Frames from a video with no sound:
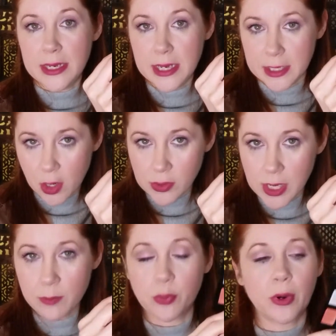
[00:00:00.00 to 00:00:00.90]
it goes
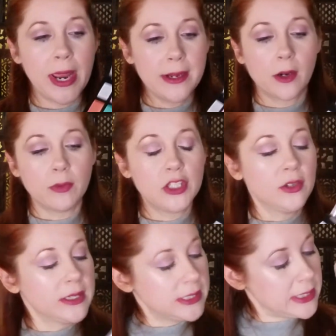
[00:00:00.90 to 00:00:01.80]
on brighter, which you
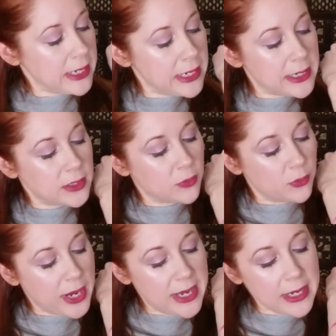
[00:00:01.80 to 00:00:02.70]
can see, it's
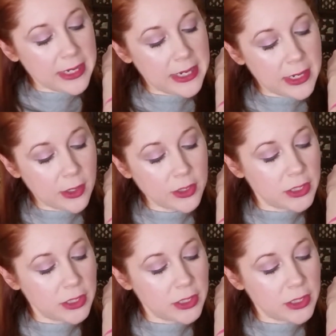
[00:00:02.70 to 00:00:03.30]
right here.